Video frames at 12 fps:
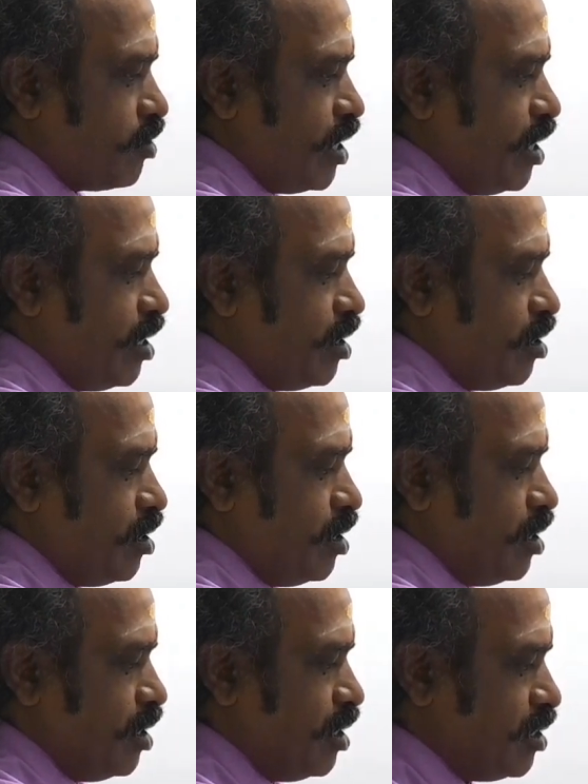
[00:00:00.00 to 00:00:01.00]
Okay.
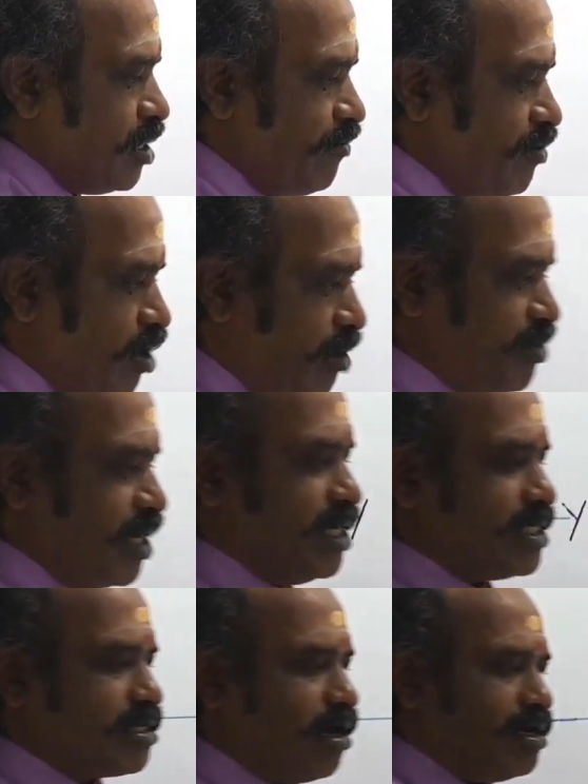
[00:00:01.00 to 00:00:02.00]
The view obtained
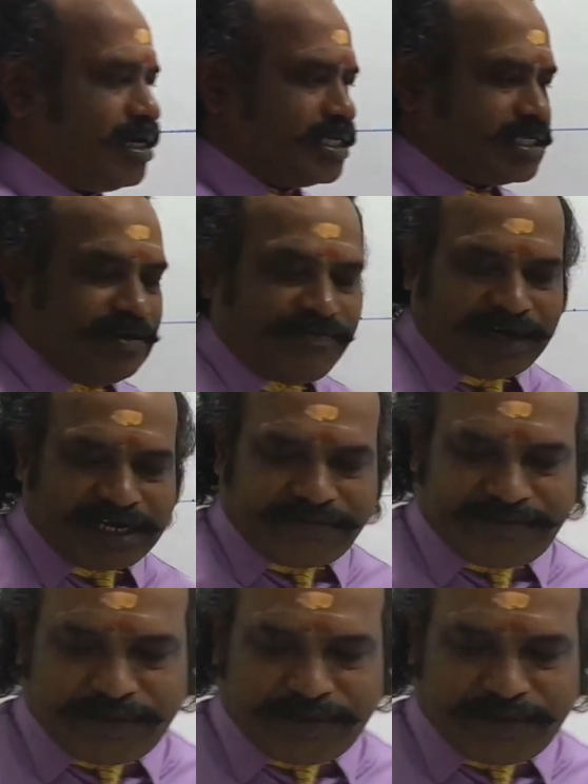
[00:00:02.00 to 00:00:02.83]
is called as a front